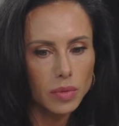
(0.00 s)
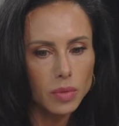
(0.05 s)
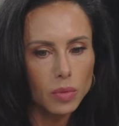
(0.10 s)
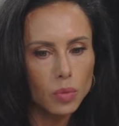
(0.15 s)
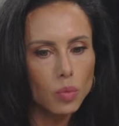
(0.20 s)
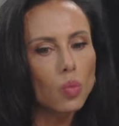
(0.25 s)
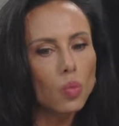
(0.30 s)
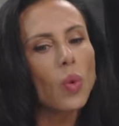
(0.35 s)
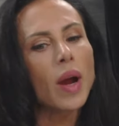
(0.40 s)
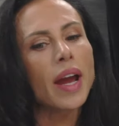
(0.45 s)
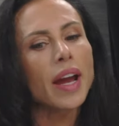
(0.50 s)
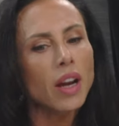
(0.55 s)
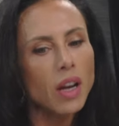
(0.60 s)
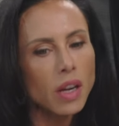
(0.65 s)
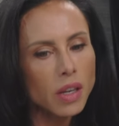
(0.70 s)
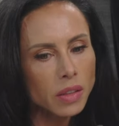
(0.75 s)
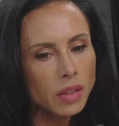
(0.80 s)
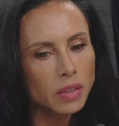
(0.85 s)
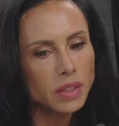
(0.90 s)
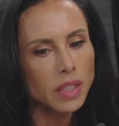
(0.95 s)

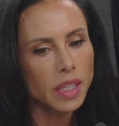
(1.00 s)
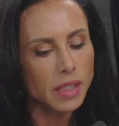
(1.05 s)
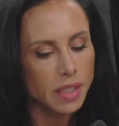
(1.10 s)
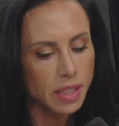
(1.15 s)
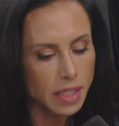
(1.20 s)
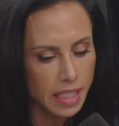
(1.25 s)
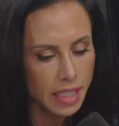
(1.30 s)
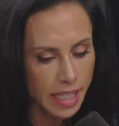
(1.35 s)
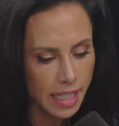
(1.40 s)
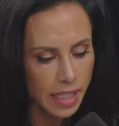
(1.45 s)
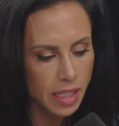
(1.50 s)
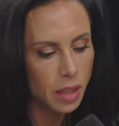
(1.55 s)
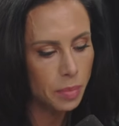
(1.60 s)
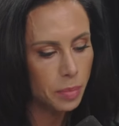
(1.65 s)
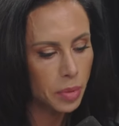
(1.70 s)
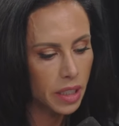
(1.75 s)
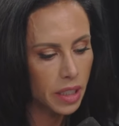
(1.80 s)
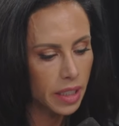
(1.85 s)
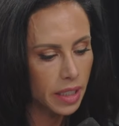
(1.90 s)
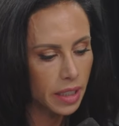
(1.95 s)
where does
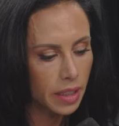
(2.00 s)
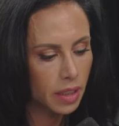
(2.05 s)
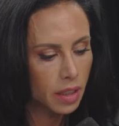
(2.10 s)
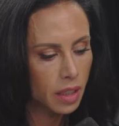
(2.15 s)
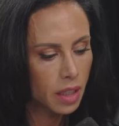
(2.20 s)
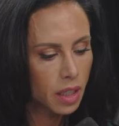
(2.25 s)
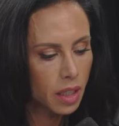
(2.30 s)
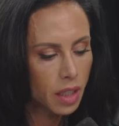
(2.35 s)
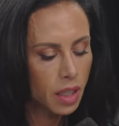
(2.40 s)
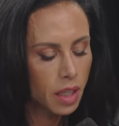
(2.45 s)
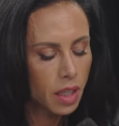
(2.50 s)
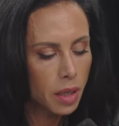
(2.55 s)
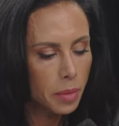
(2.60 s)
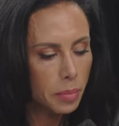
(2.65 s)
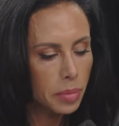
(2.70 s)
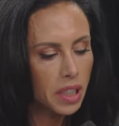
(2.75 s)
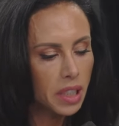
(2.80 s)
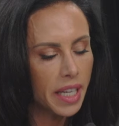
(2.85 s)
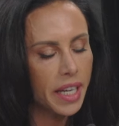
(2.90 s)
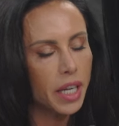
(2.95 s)
discipline
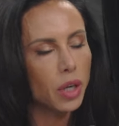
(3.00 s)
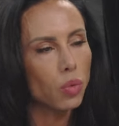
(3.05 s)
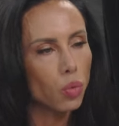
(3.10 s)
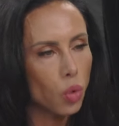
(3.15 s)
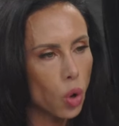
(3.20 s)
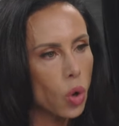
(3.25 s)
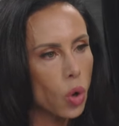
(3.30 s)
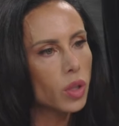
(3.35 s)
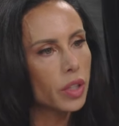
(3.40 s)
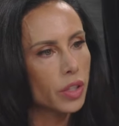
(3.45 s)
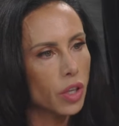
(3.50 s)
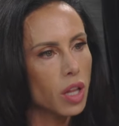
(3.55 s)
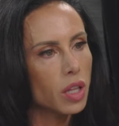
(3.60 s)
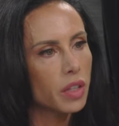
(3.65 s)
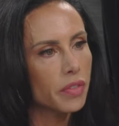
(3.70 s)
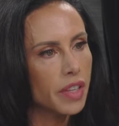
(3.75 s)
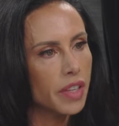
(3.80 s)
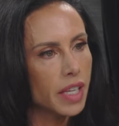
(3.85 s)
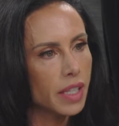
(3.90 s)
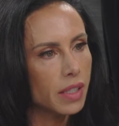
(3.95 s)
play a role in
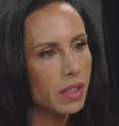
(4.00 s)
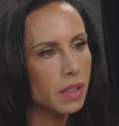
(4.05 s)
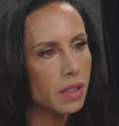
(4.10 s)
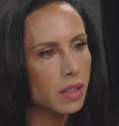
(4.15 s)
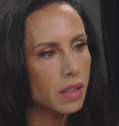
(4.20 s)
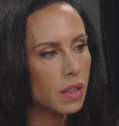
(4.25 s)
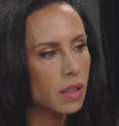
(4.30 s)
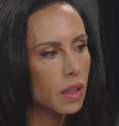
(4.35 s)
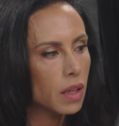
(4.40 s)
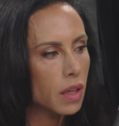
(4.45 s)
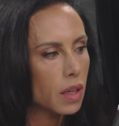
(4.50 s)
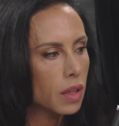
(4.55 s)
all of this